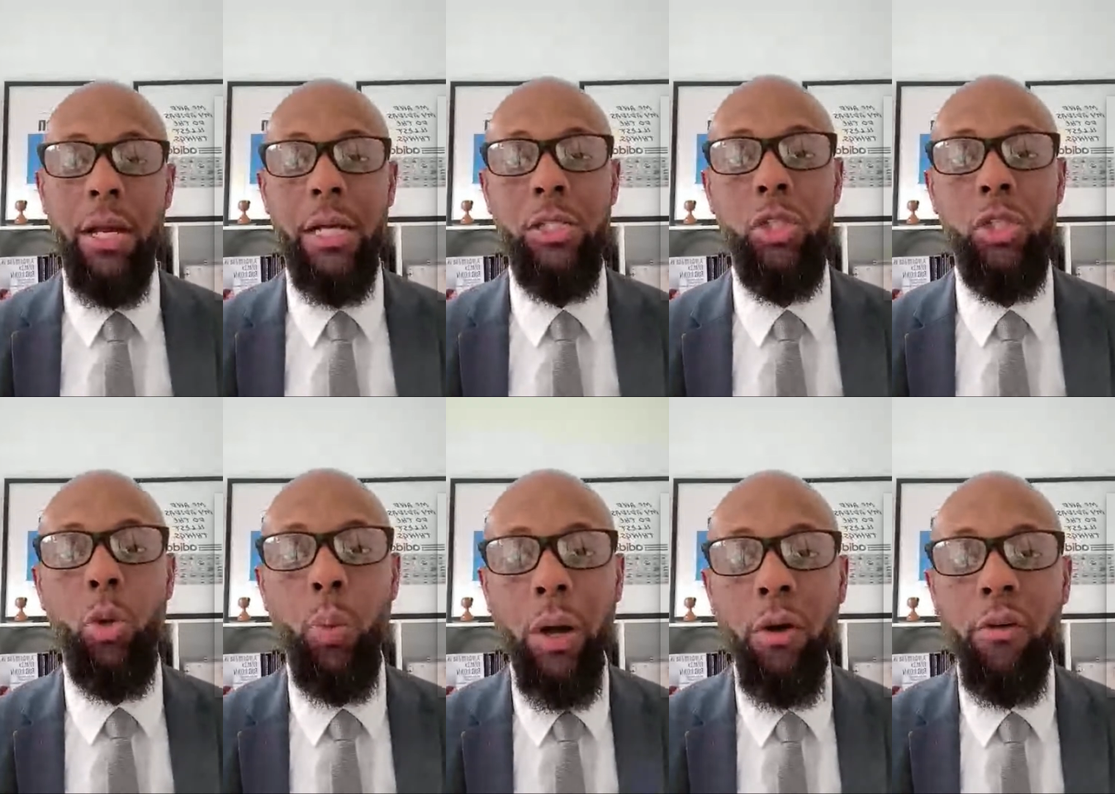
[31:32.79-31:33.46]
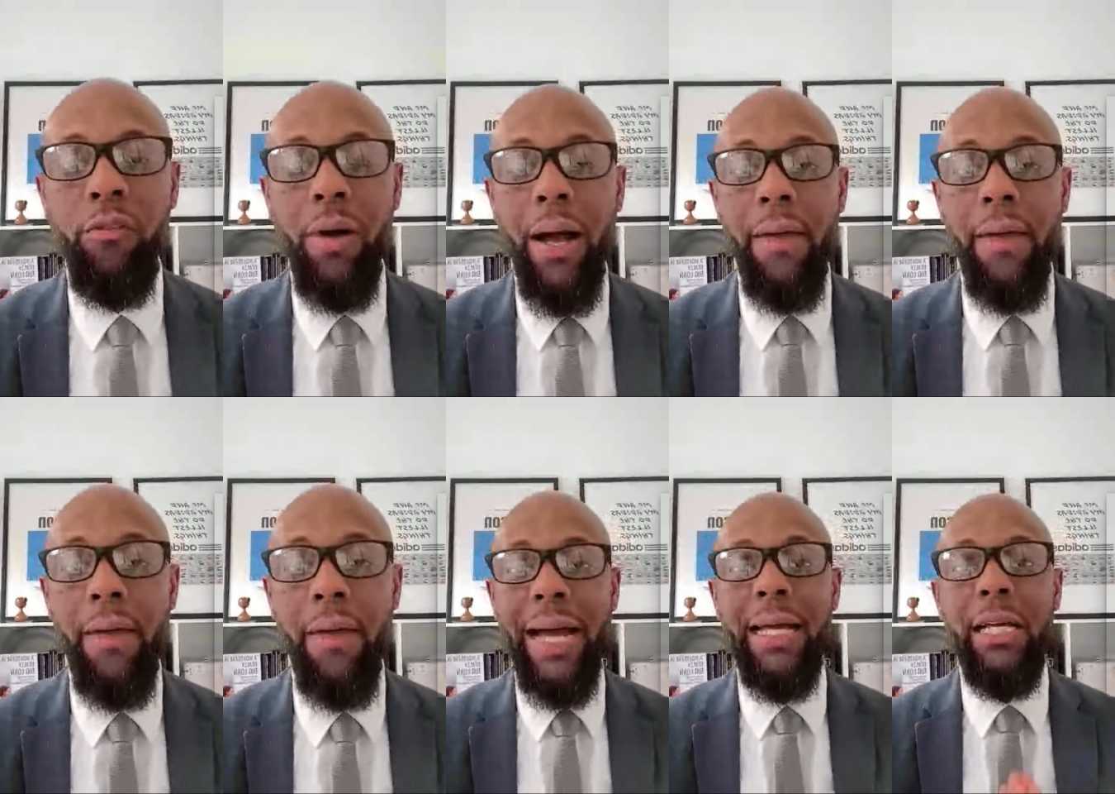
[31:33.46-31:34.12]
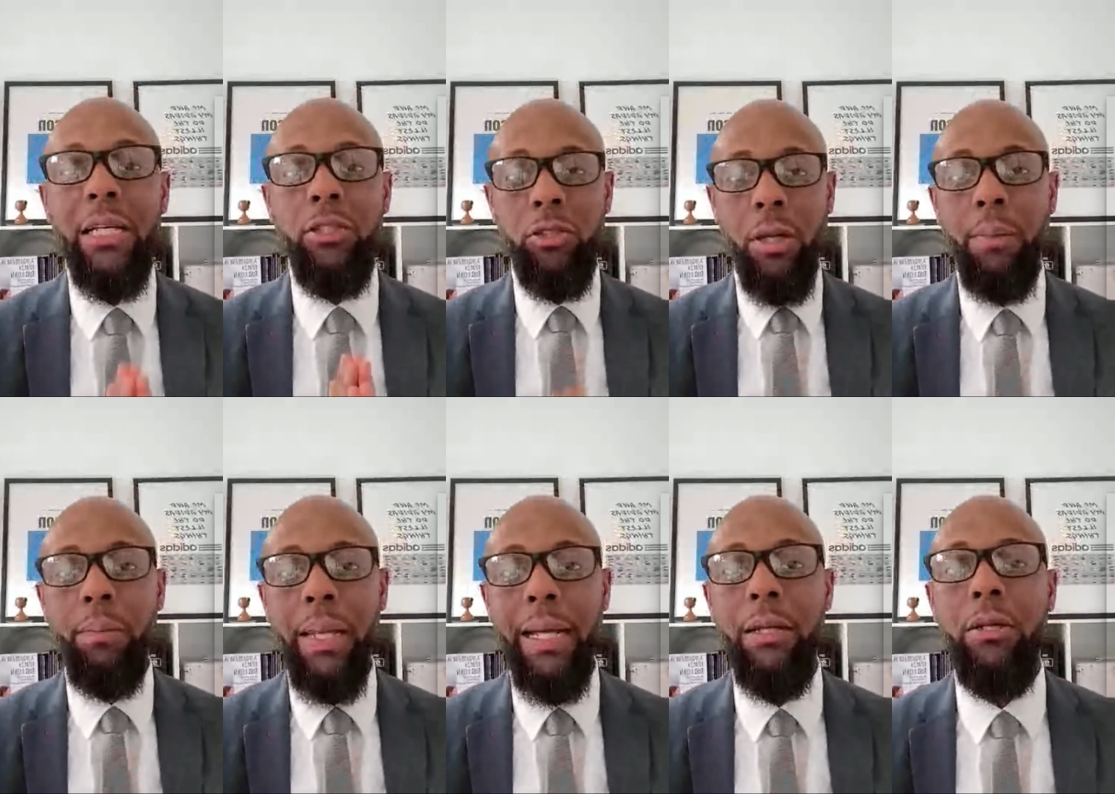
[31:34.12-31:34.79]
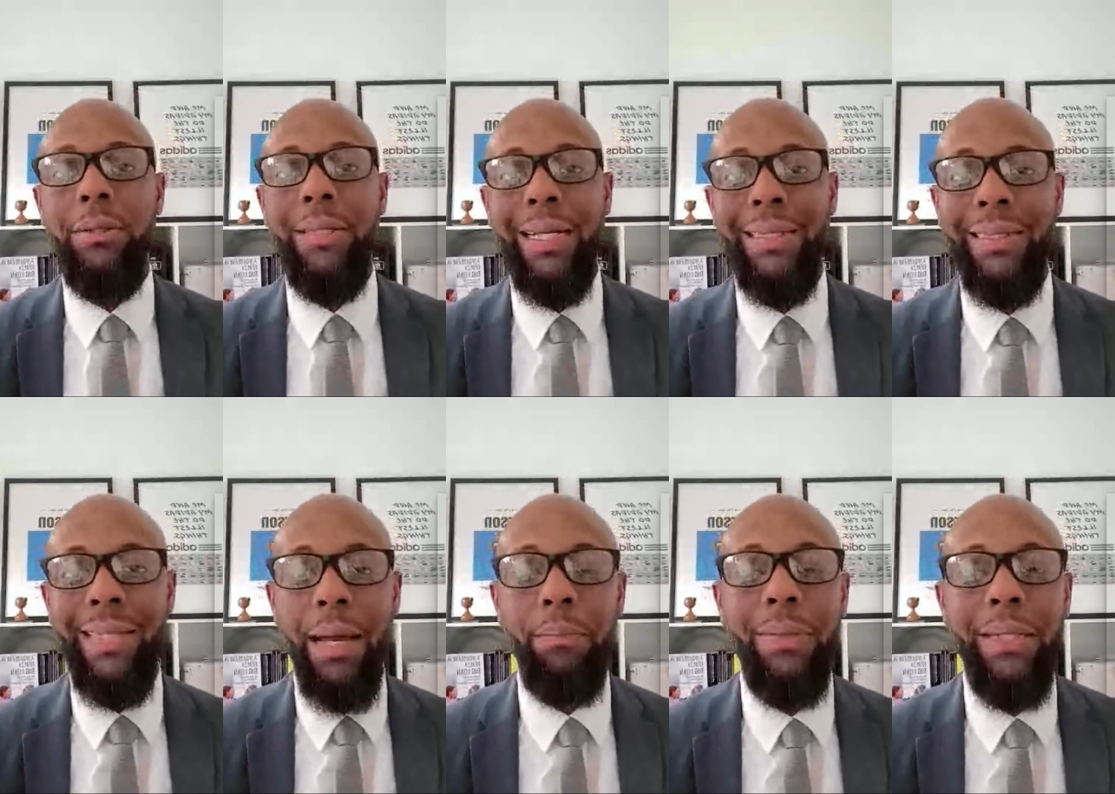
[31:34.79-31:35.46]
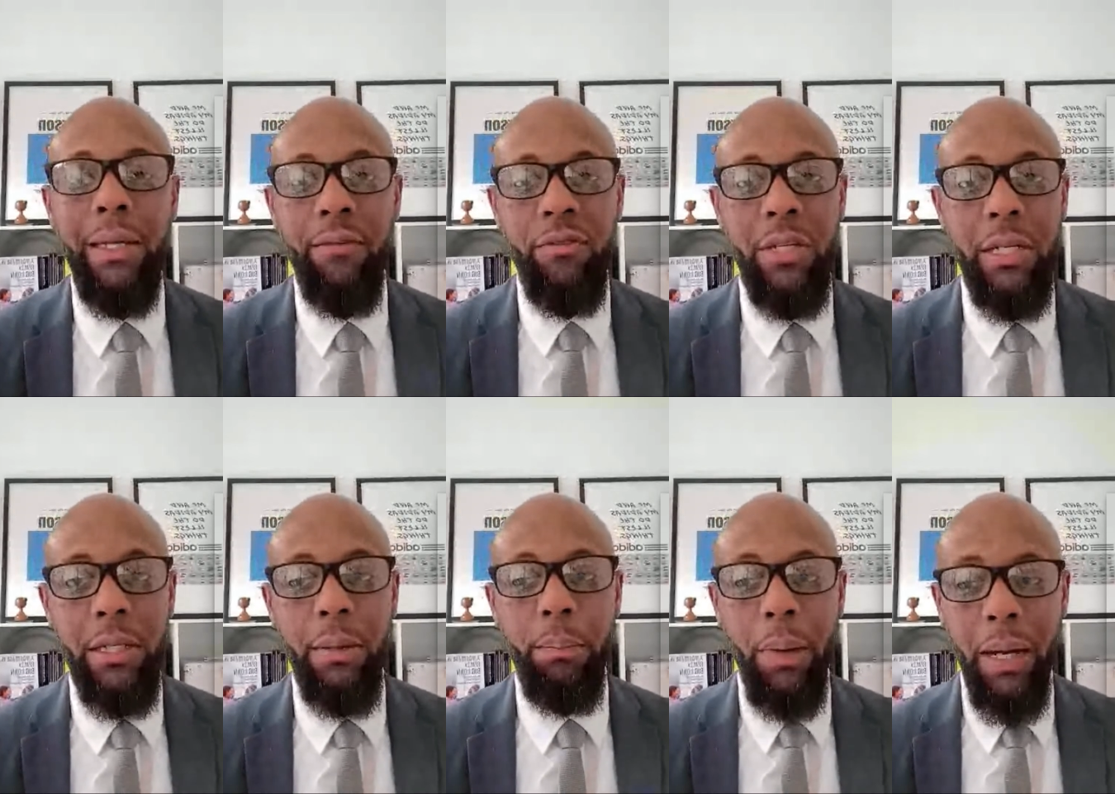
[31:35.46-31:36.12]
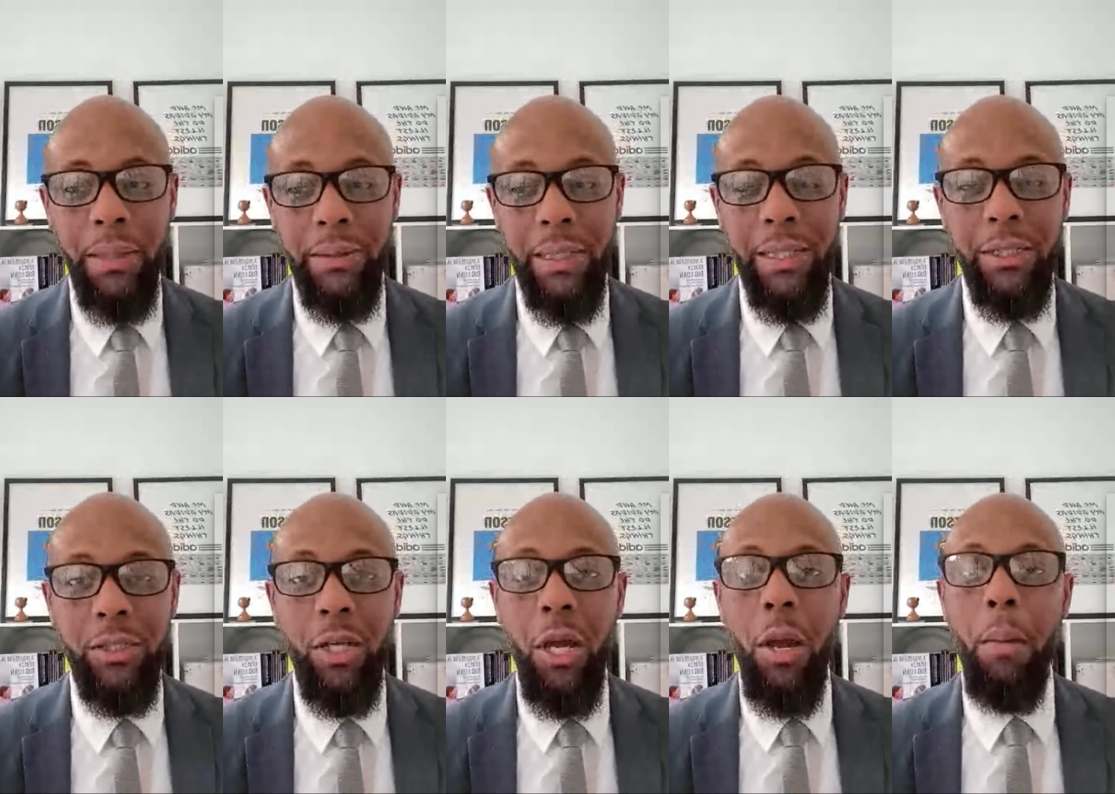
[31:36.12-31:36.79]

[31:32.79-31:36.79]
because you will find that some lenders accept gifted deposits,